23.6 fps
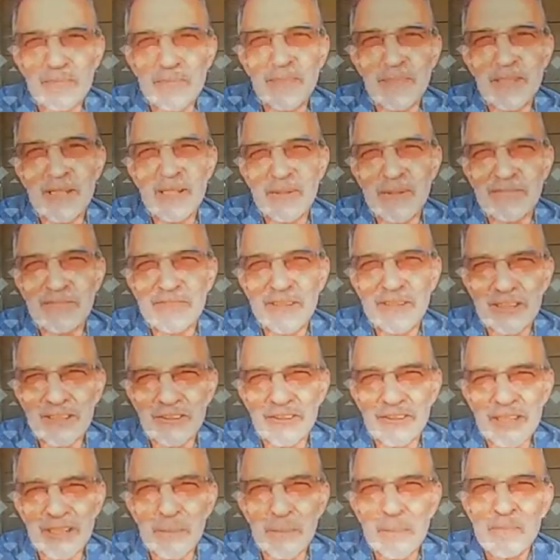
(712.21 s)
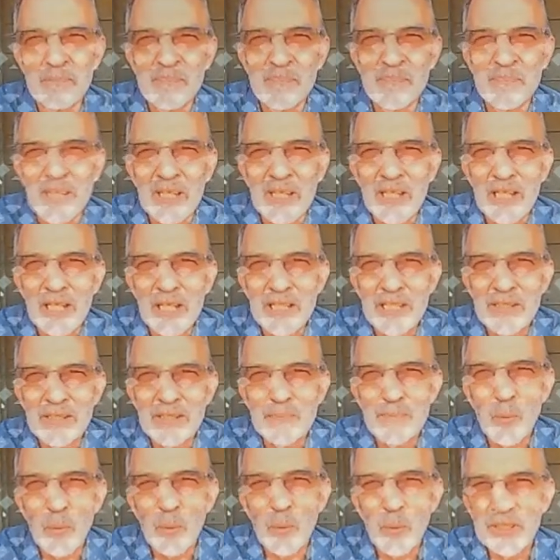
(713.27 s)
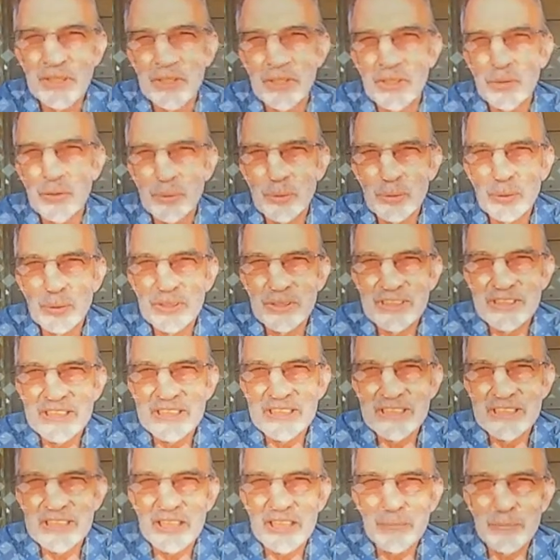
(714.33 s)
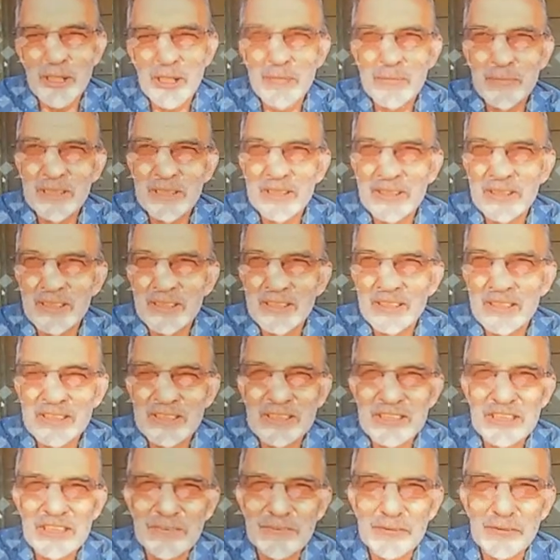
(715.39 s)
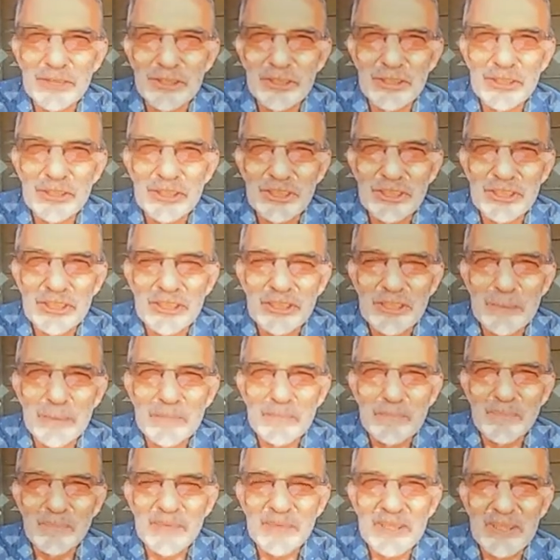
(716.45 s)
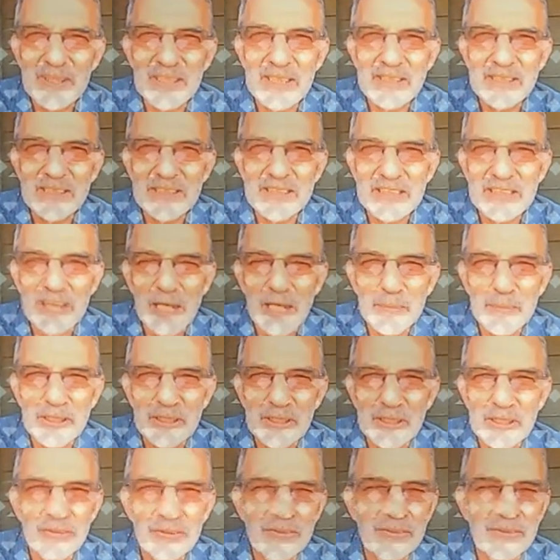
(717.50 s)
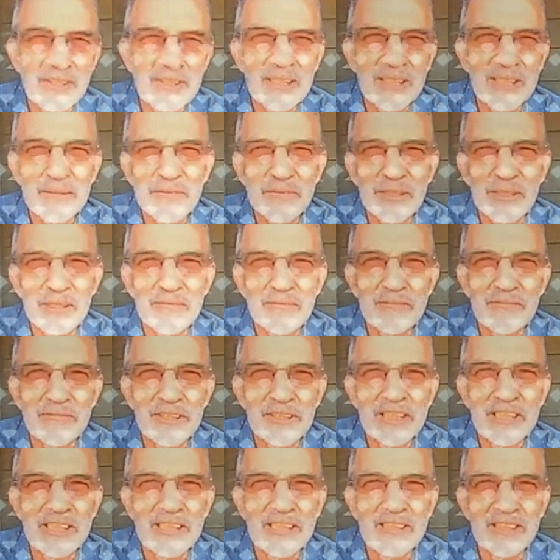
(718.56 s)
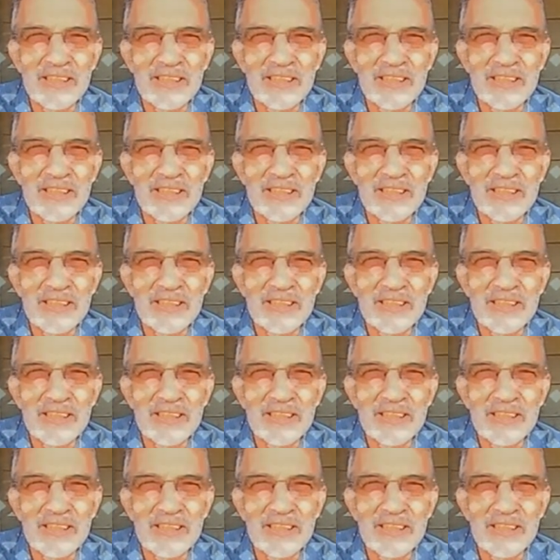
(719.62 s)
a bit flickery. What you're seeing at the moment is footage that is coming to the laptop via the